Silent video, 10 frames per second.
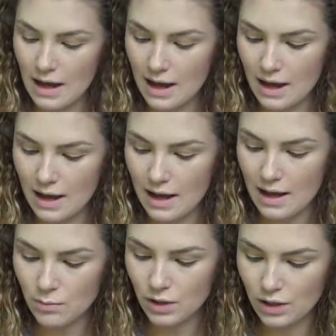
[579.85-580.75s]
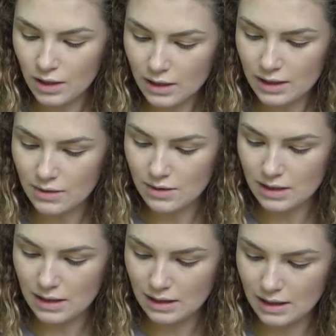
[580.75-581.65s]
I am currently
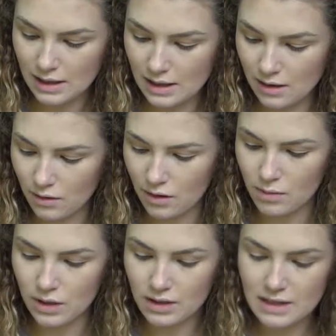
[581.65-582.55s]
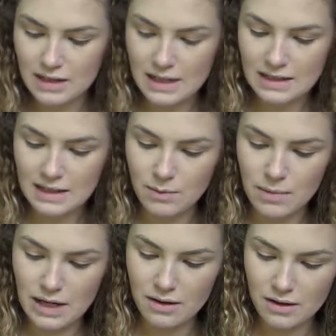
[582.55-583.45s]
using the Laura Mercier setting
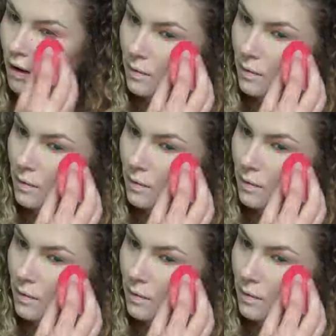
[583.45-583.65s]
powder.